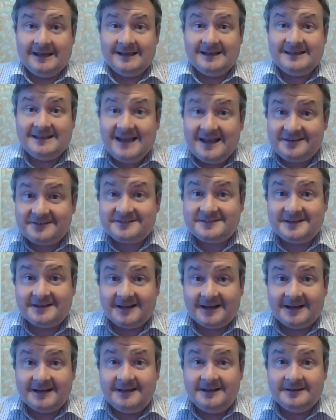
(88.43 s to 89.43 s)

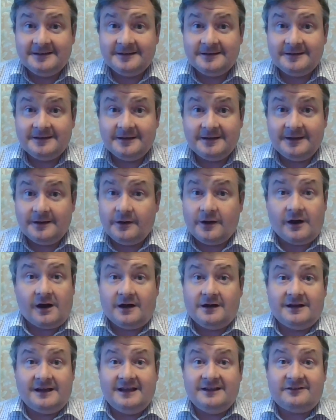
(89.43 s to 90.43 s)
Yesterday,
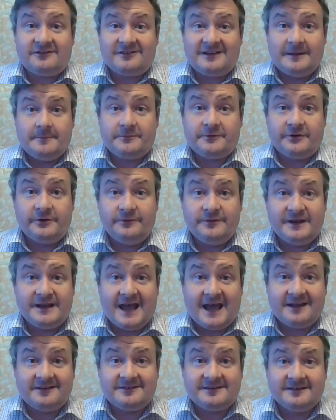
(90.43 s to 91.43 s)
it slipped through the
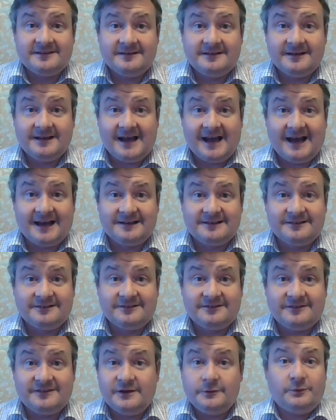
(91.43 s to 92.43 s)
net, and
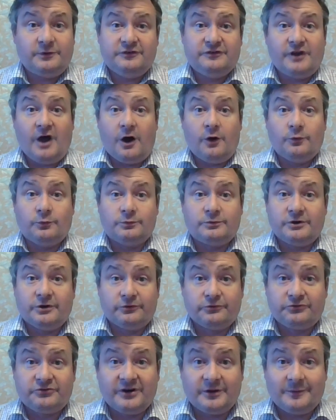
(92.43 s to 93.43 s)
there was no
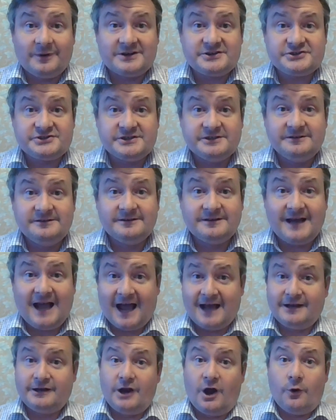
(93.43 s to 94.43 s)
country question
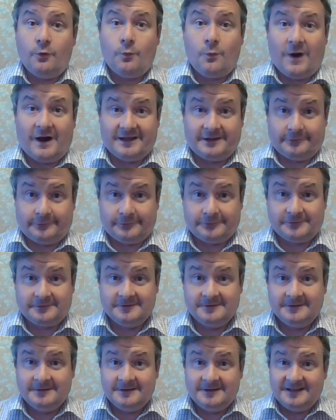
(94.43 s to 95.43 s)
and no Wales.
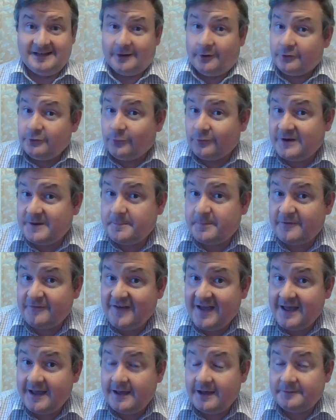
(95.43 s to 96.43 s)
Now, I'd already
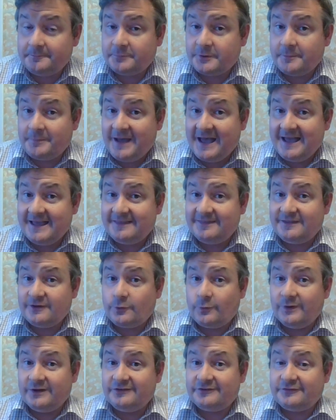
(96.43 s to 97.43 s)
prepared the
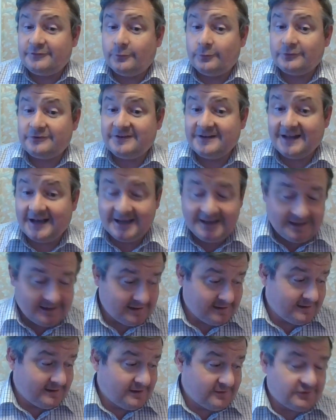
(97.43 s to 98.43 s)
quiz for today.
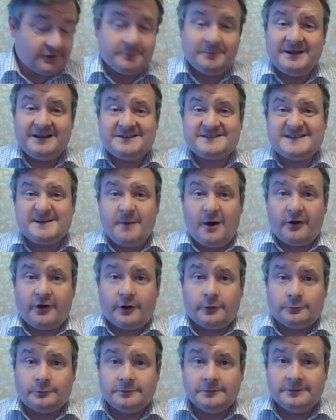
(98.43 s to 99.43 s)
That means
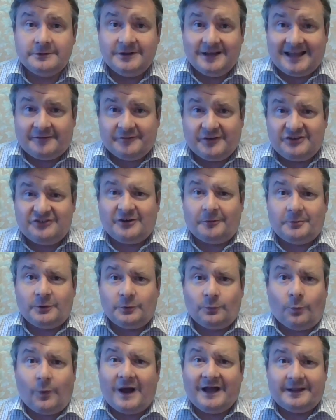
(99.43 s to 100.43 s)
tomorrow you'll have a
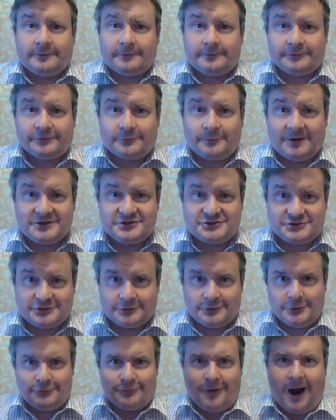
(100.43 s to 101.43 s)
double Wales question.
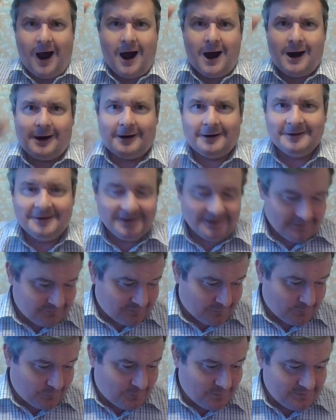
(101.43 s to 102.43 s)
Hurrah!
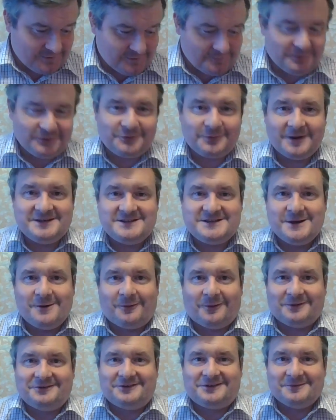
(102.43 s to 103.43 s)
So, quiz number
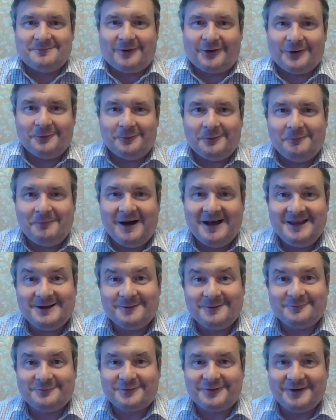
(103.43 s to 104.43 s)
21 tomorrow will make
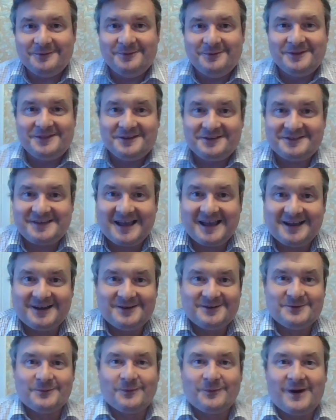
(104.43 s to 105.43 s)
up for it with a
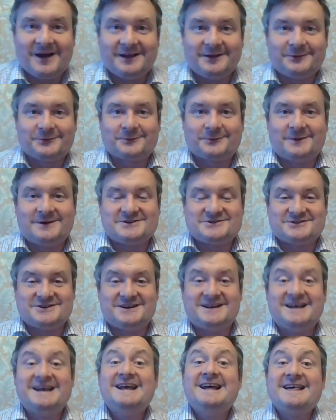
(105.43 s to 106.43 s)
second Wales
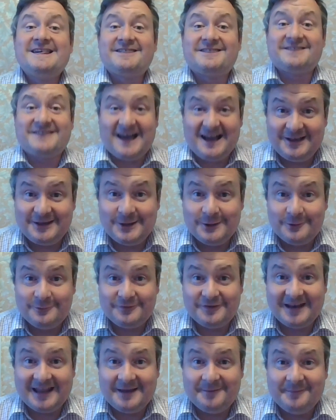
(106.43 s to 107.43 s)
question. Thank you
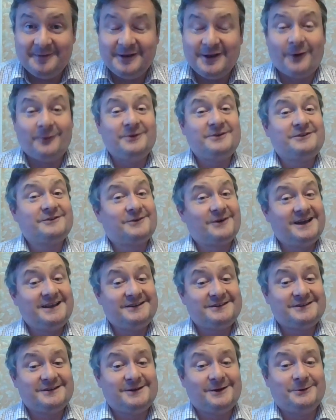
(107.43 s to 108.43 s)
for letting me know. It's
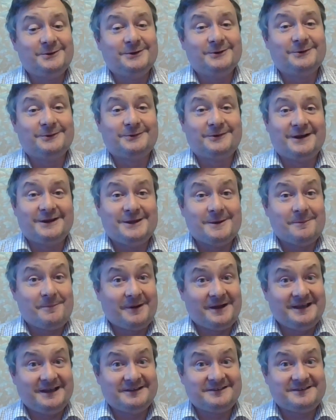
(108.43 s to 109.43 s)
great to know you're, uh, you're
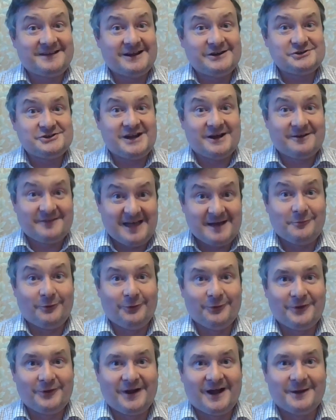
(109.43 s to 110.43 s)
paying attention out there
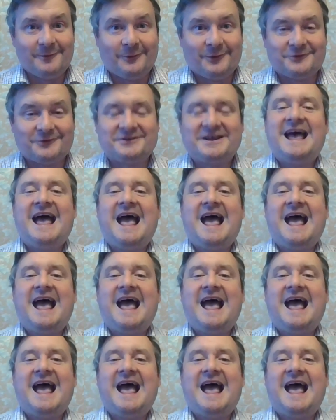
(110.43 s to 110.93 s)
more than I was.